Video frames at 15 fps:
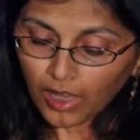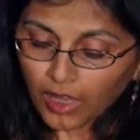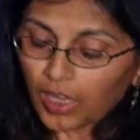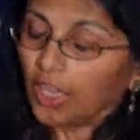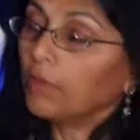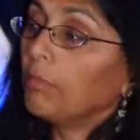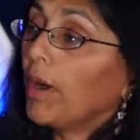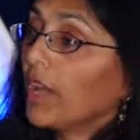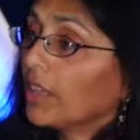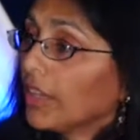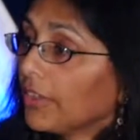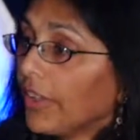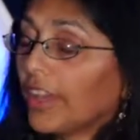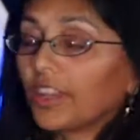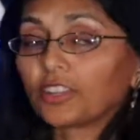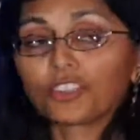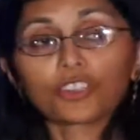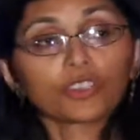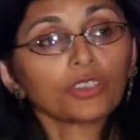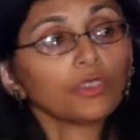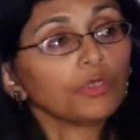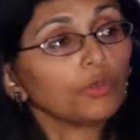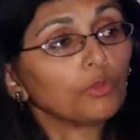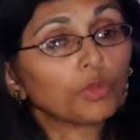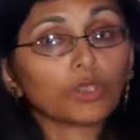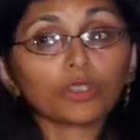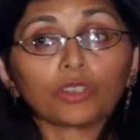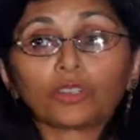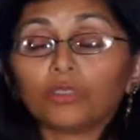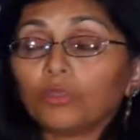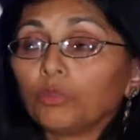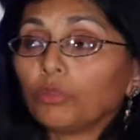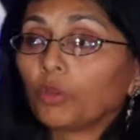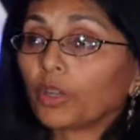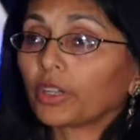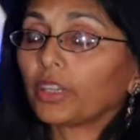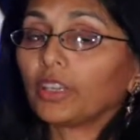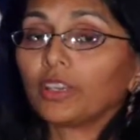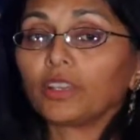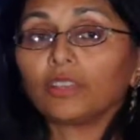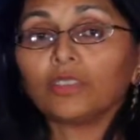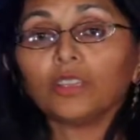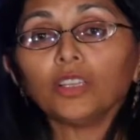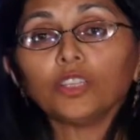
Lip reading: In Bangladesh, we're working